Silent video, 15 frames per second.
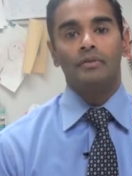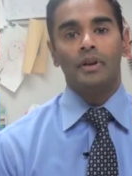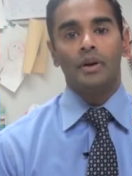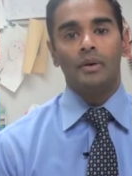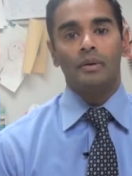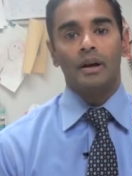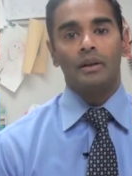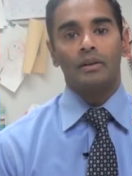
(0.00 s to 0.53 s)
we have
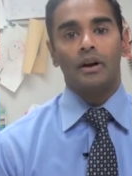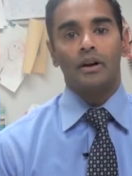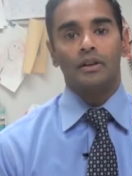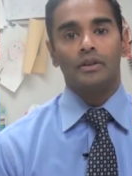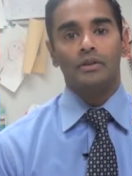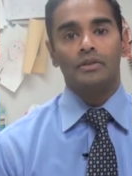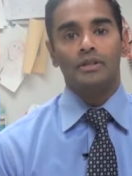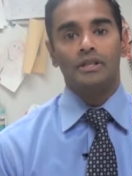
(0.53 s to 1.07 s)
known about
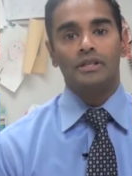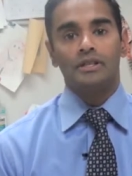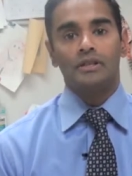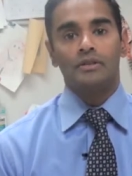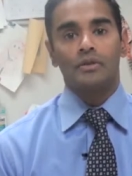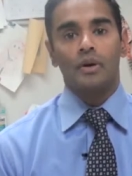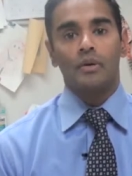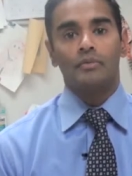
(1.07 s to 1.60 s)
long QT
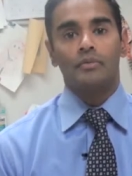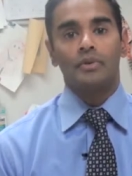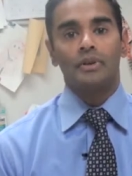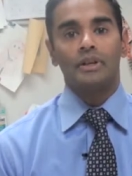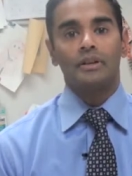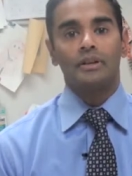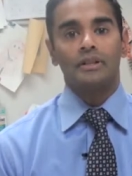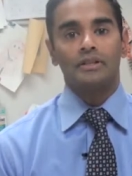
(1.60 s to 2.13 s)
syndrome
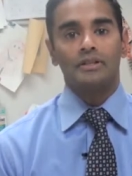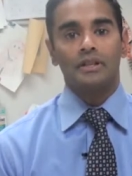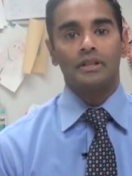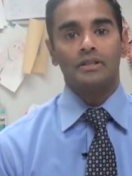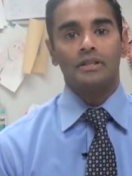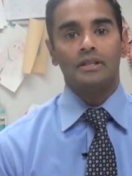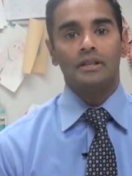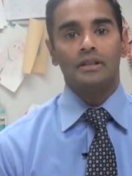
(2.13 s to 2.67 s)
for nearly
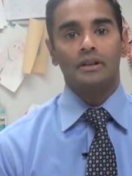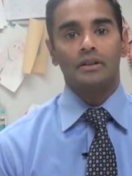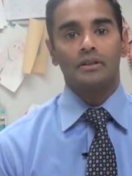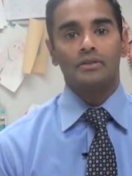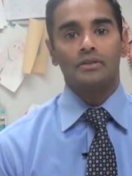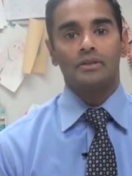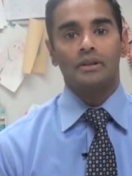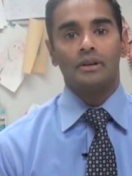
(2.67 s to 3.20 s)
60
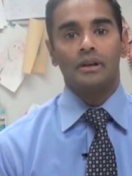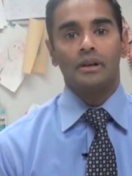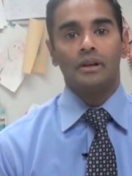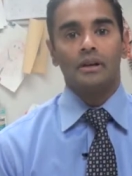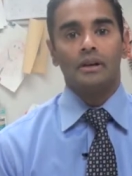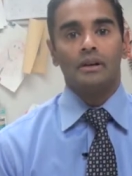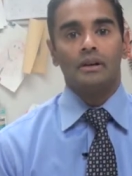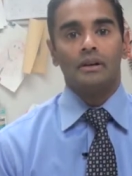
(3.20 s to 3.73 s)
years,
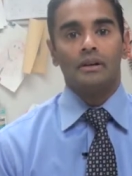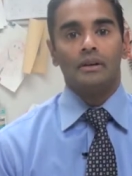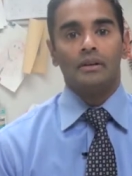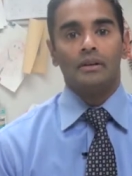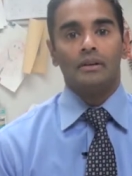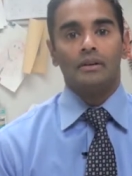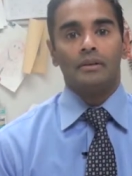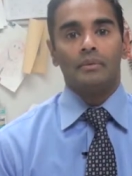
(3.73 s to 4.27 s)

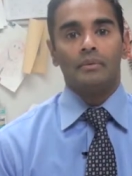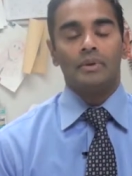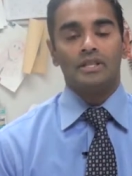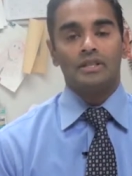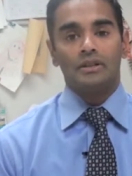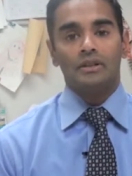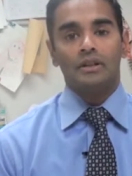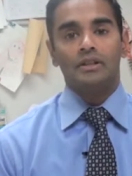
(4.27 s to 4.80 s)
we
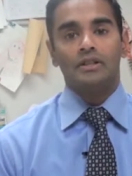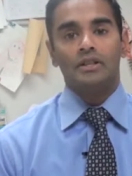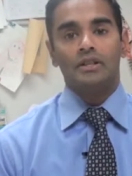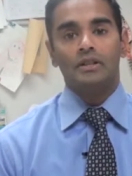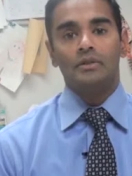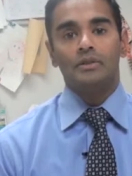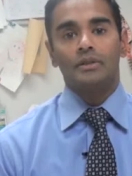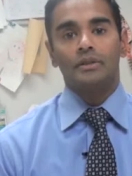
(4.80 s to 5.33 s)
still
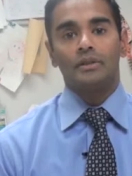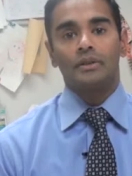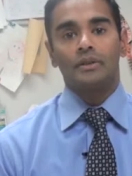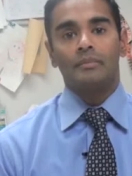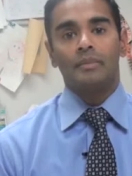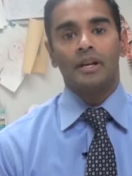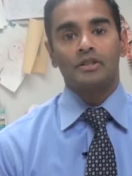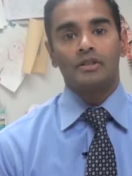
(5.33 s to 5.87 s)
continue to
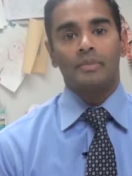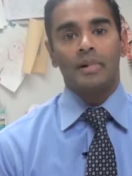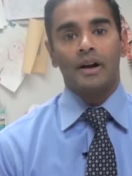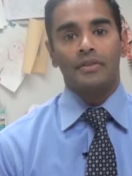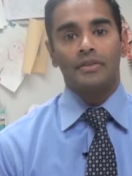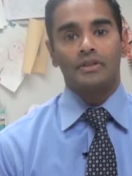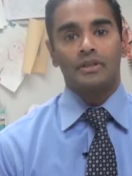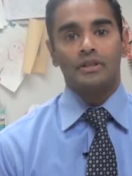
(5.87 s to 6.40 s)
learn much
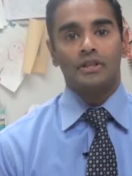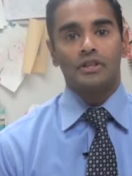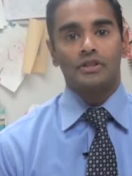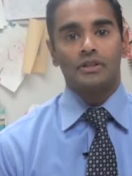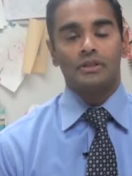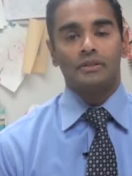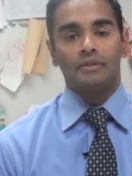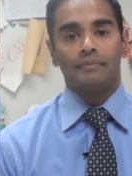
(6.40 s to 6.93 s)
about this
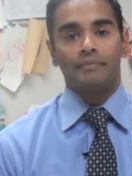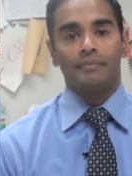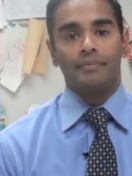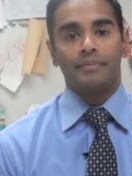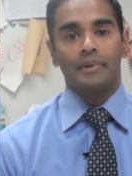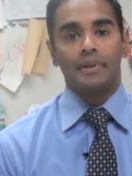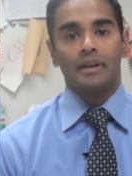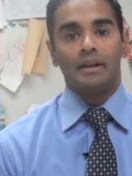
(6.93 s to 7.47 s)
condition,
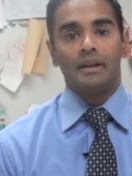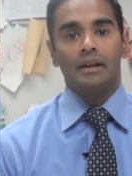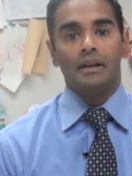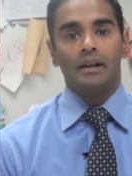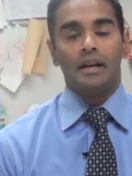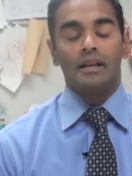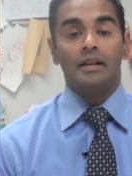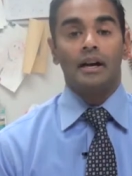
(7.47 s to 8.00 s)

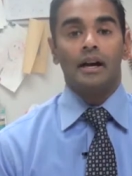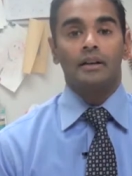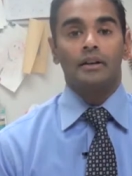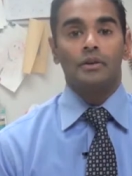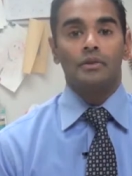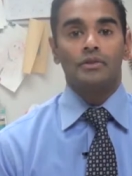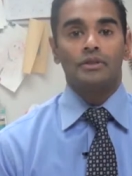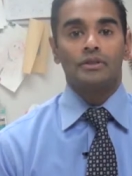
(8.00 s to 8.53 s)
and
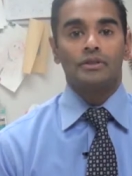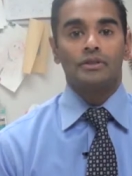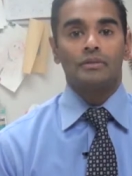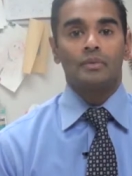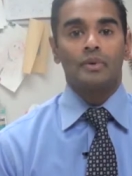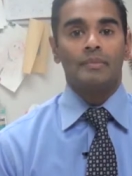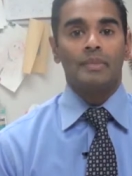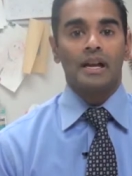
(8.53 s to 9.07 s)
diagnosis
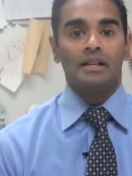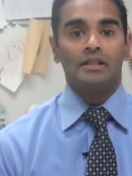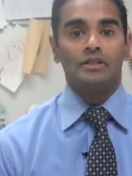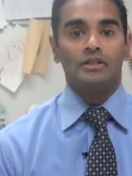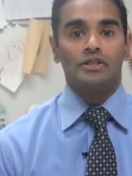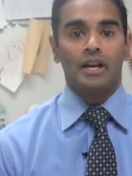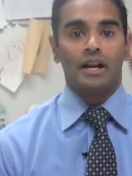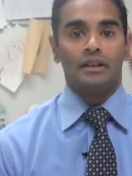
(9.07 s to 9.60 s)

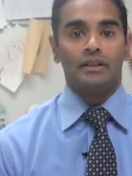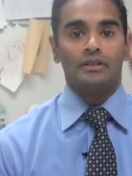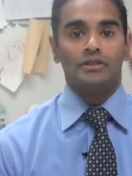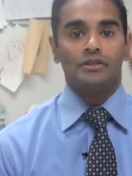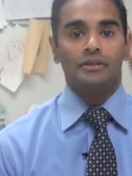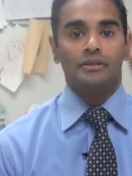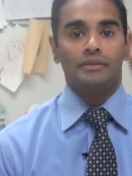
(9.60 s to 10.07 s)
remains a challenge.